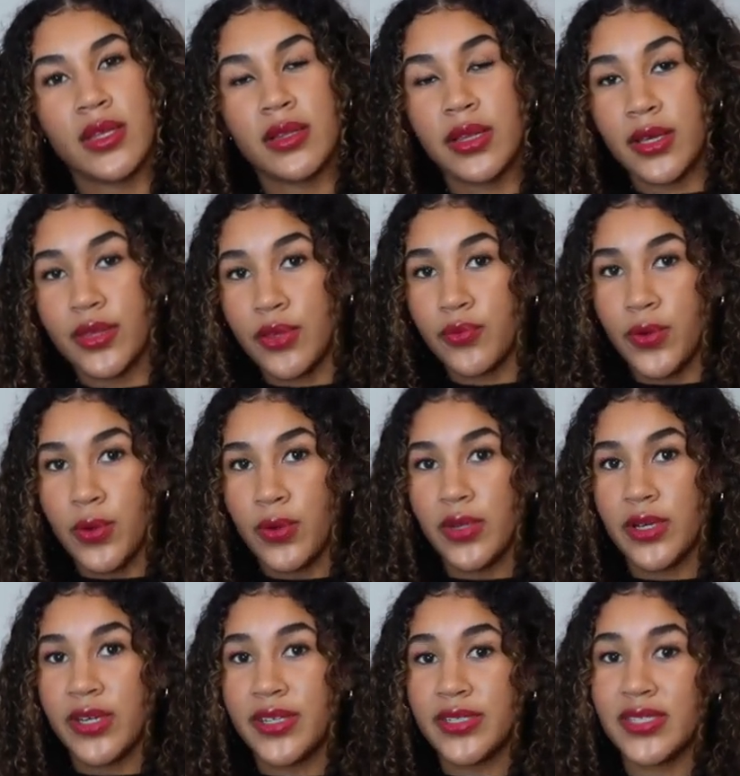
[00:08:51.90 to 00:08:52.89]
like the
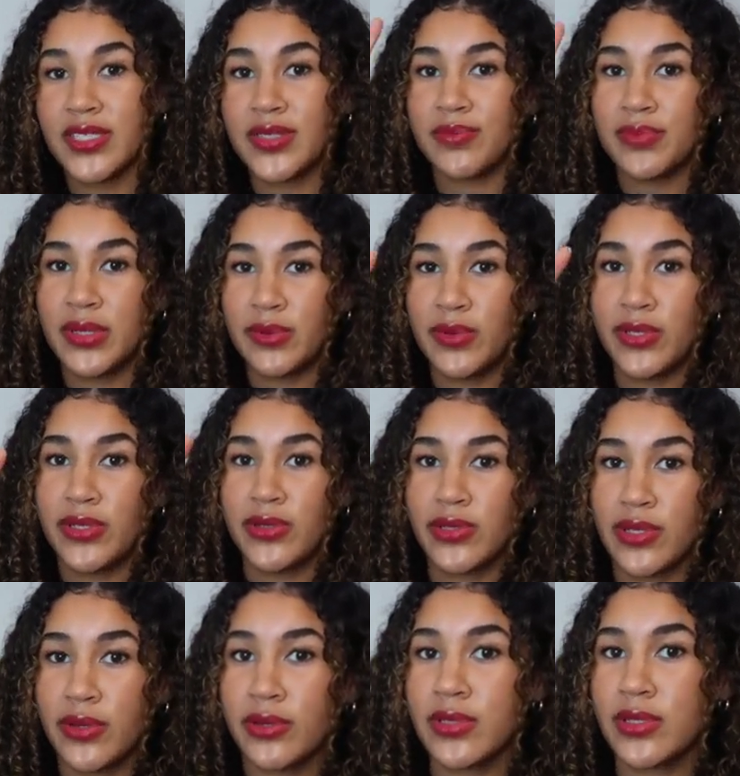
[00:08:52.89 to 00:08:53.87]
rollers. People use
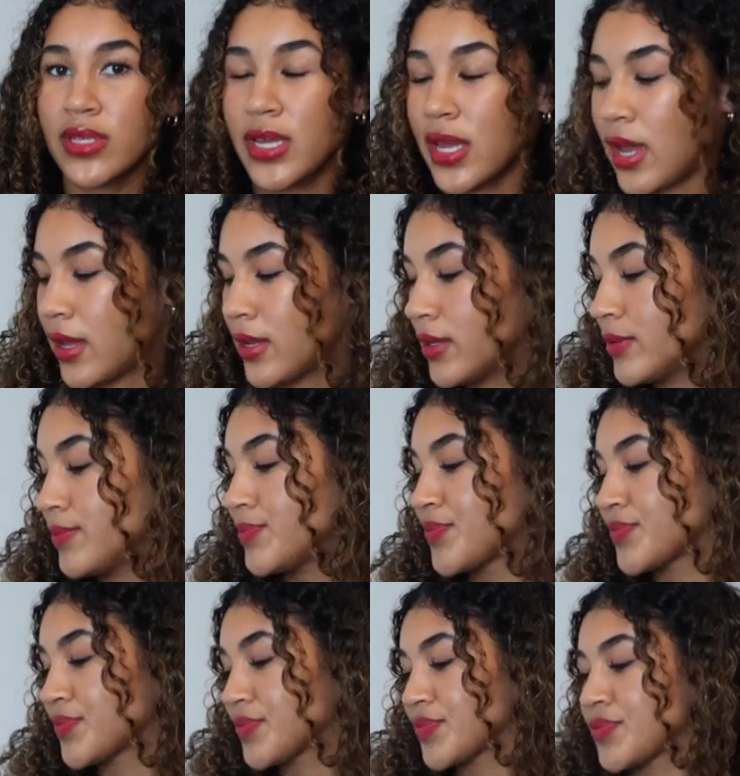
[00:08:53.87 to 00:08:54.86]
those again.
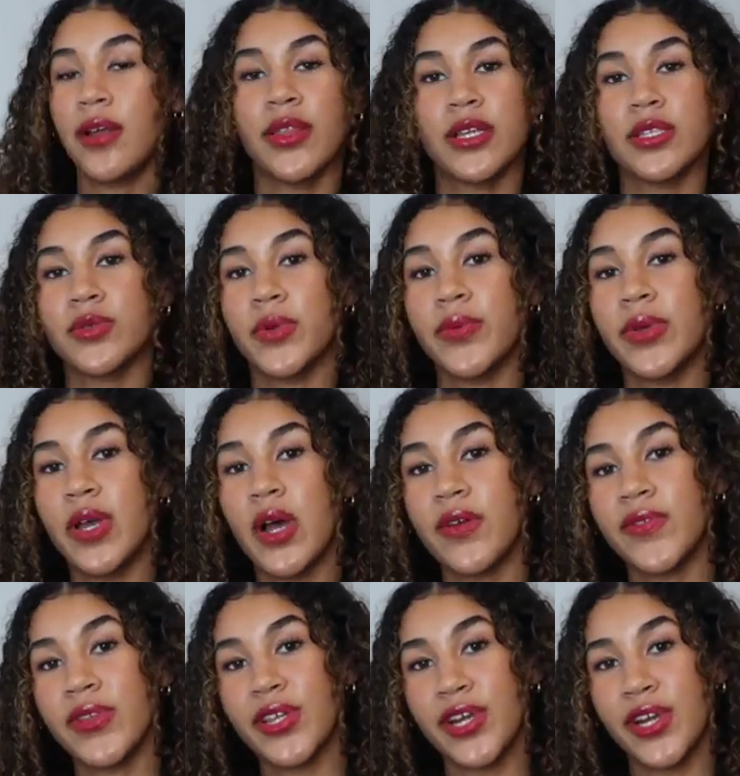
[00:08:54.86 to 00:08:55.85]
Yeah, that's what we got
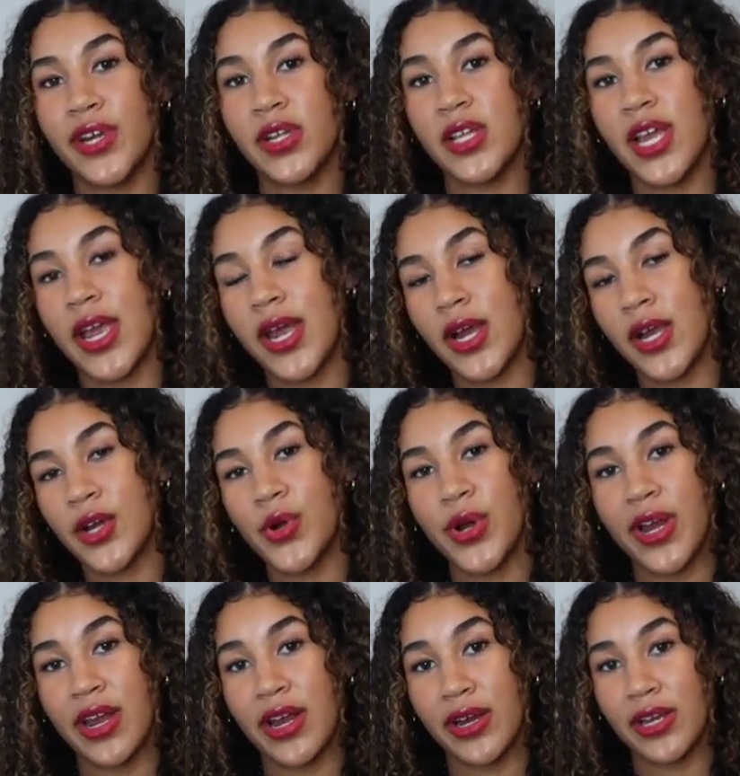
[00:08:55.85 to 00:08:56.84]
for the curly hair
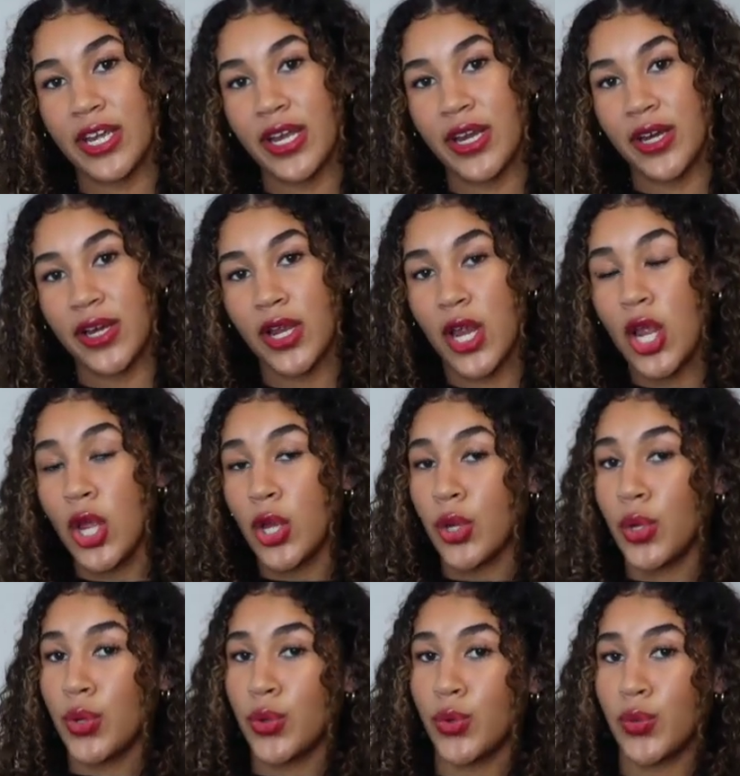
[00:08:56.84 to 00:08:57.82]
or hair care
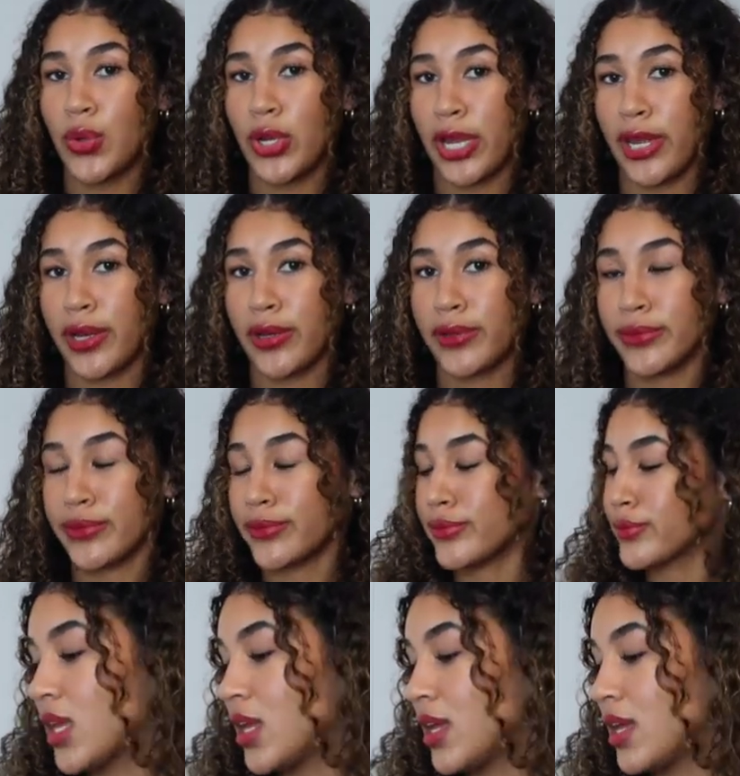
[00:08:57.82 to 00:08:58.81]
queen.
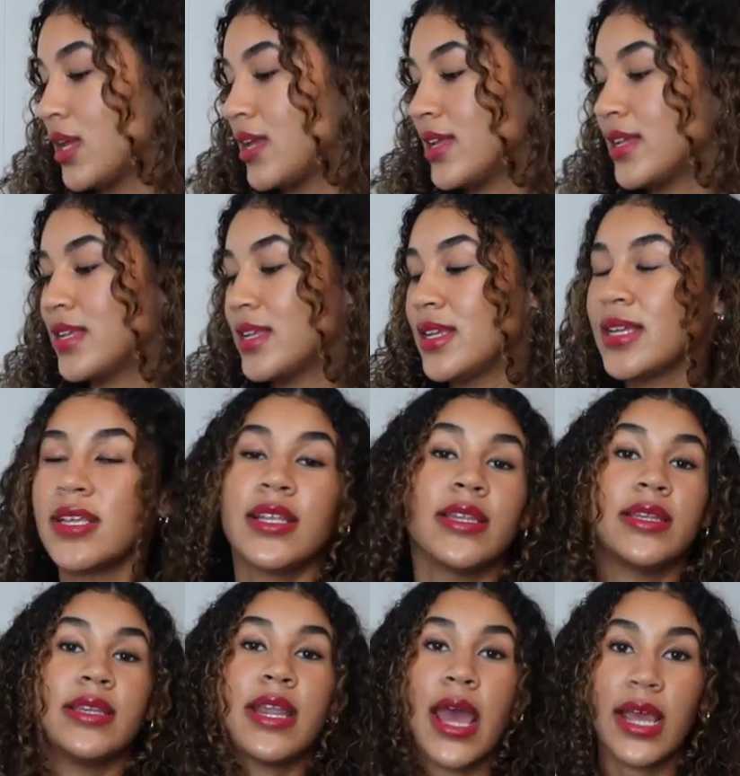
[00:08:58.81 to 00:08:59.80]

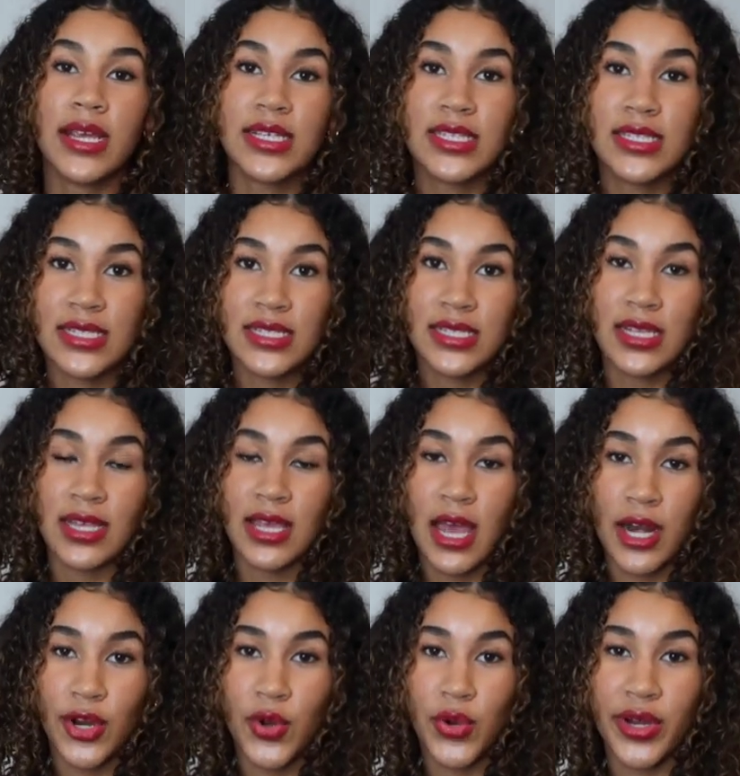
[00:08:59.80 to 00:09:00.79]
Next
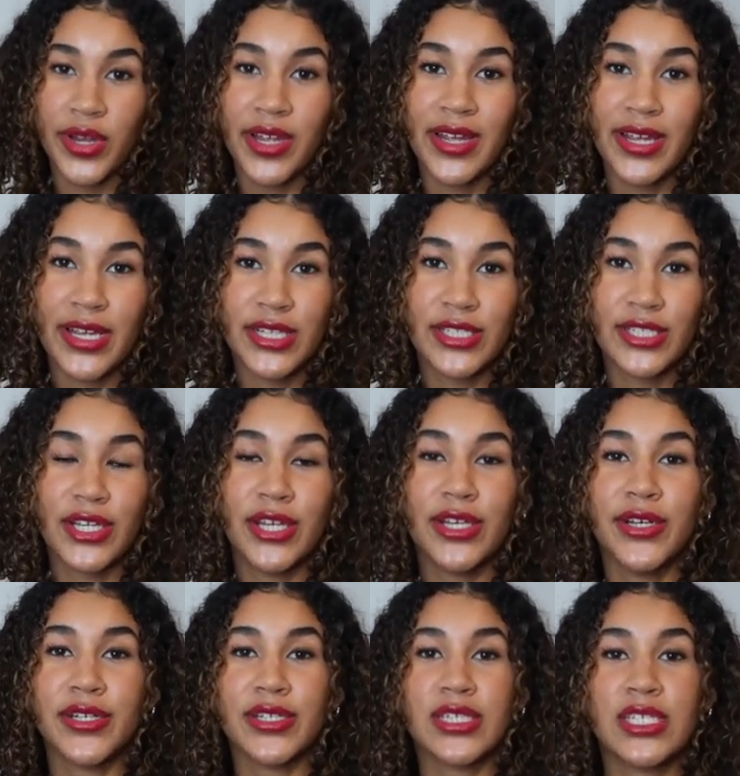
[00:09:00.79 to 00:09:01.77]
category is
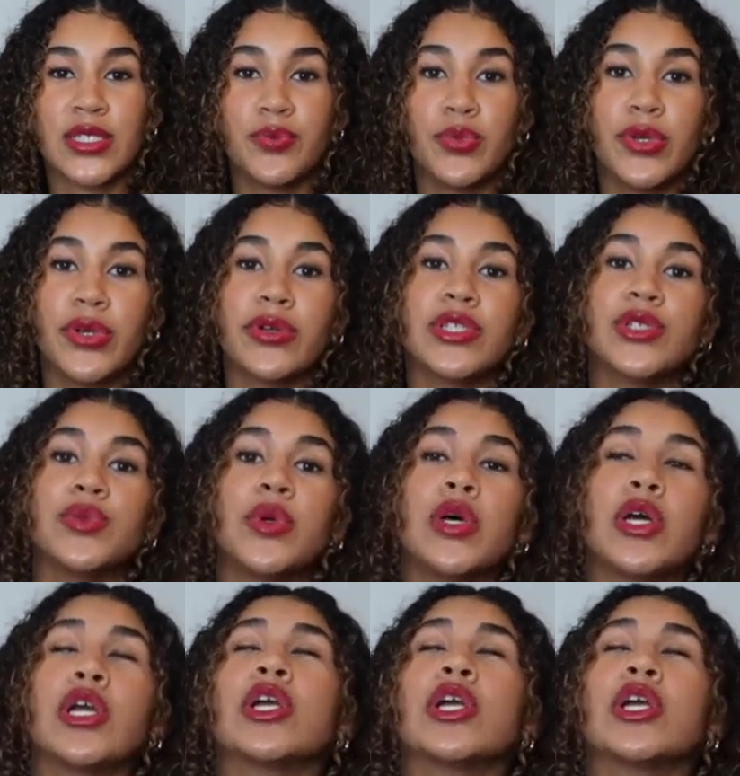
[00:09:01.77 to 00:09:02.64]
your spiritual